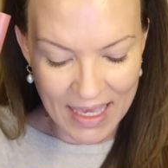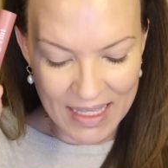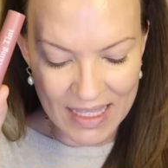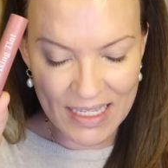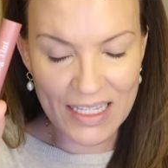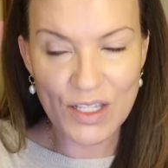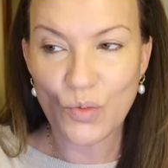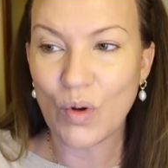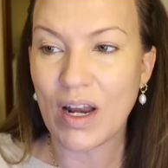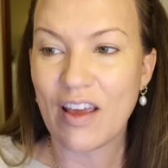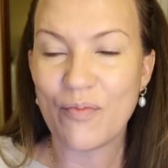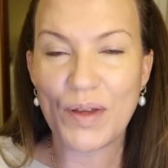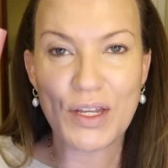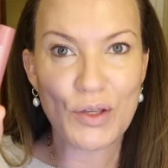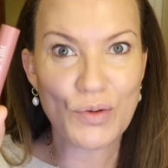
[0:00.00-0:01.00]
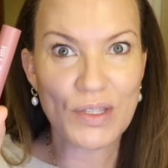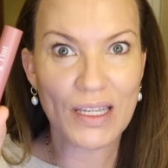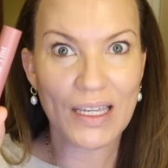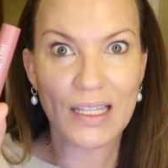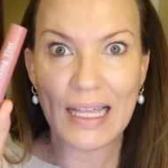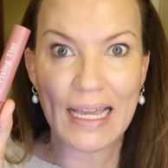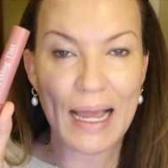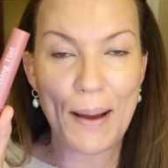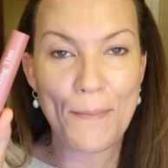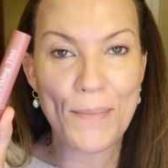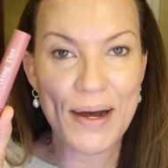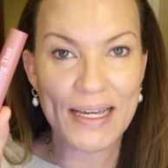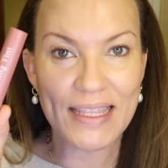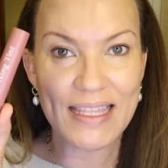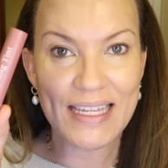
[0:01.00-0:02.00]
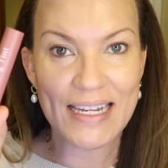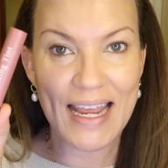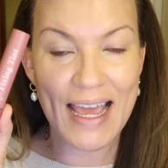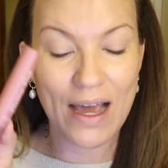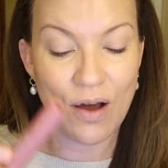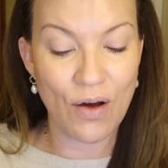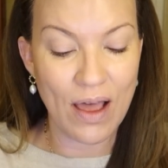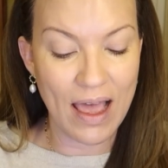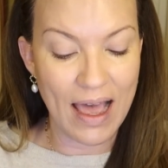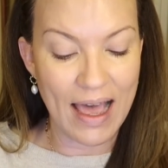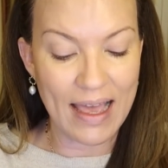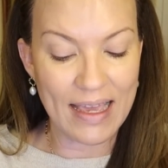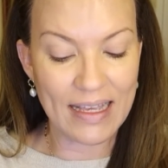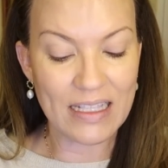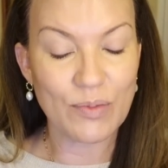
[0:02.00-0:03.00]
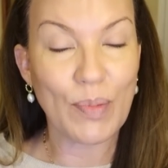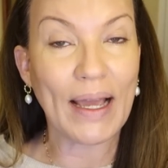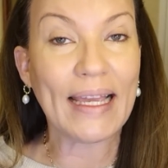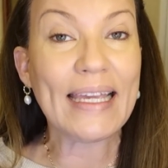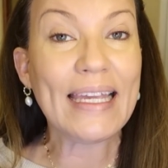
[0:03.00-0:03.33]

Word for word: This is one I've been using it like a month now. It's by